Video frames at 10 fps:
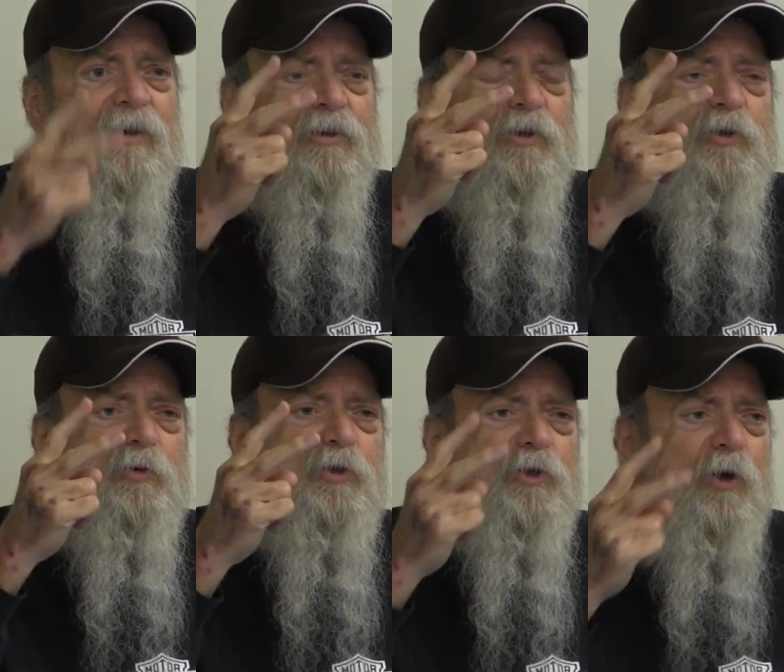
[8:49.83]
the
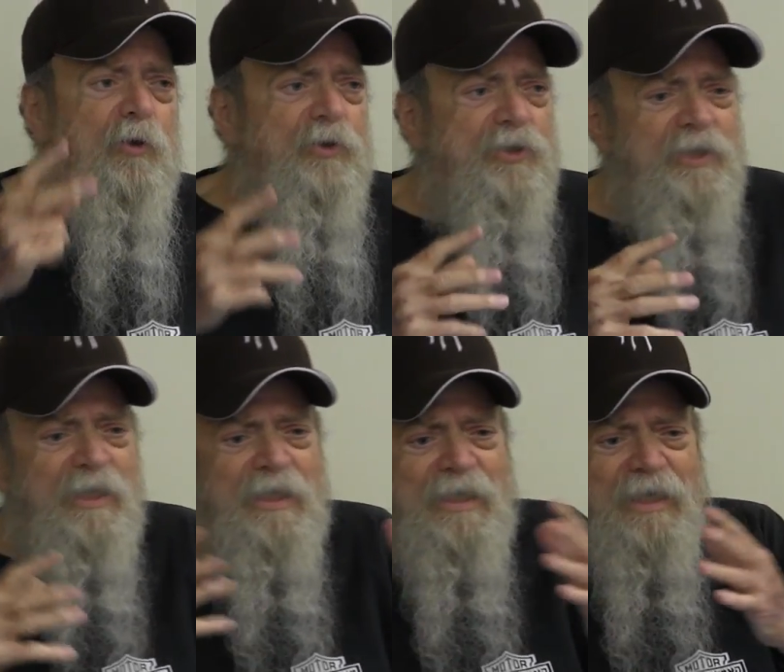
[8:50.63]
two souls,
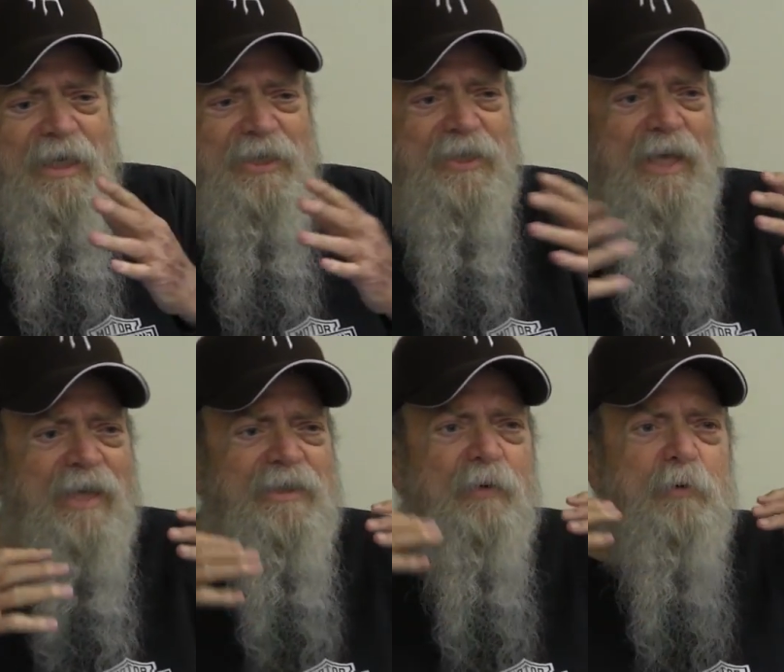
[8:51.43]
it's
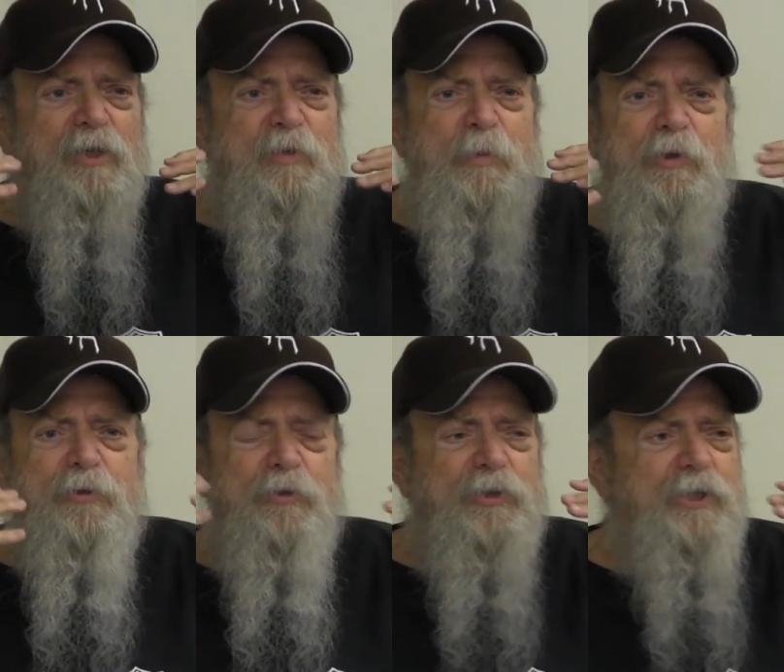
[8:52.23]
not that we're
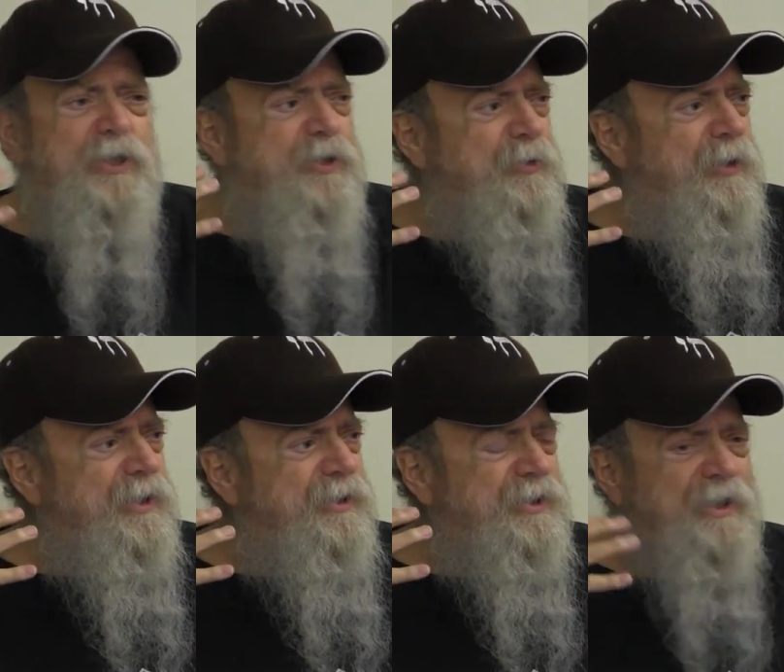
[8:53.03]
spiritual
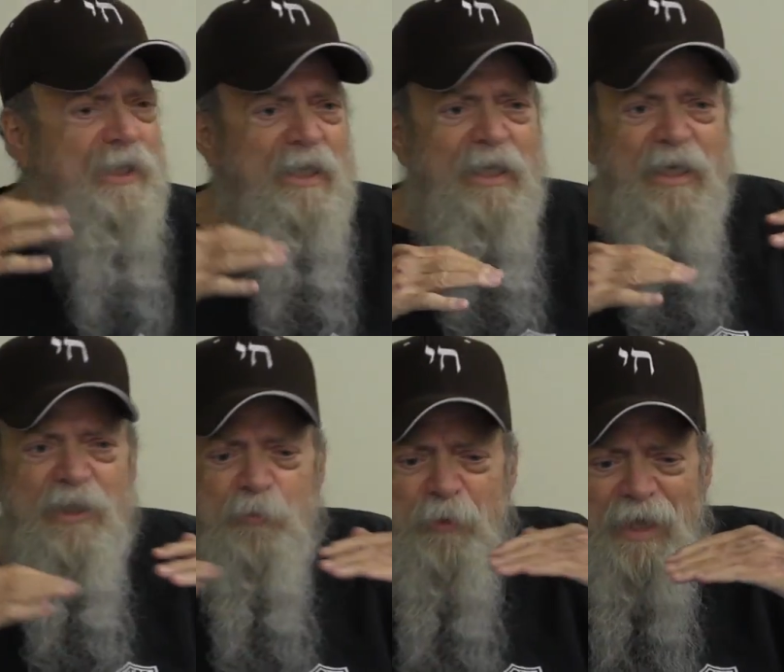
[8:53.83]
schizoids,
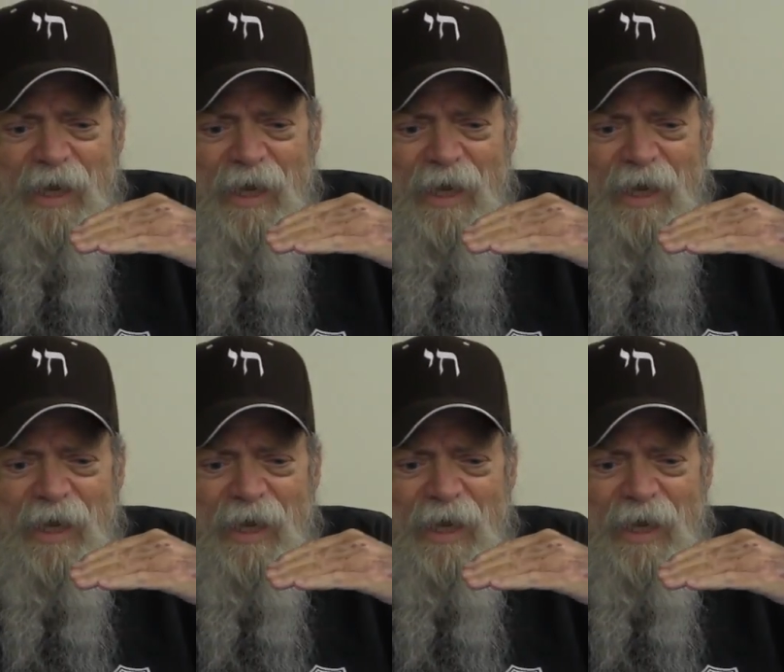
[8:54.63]
it's we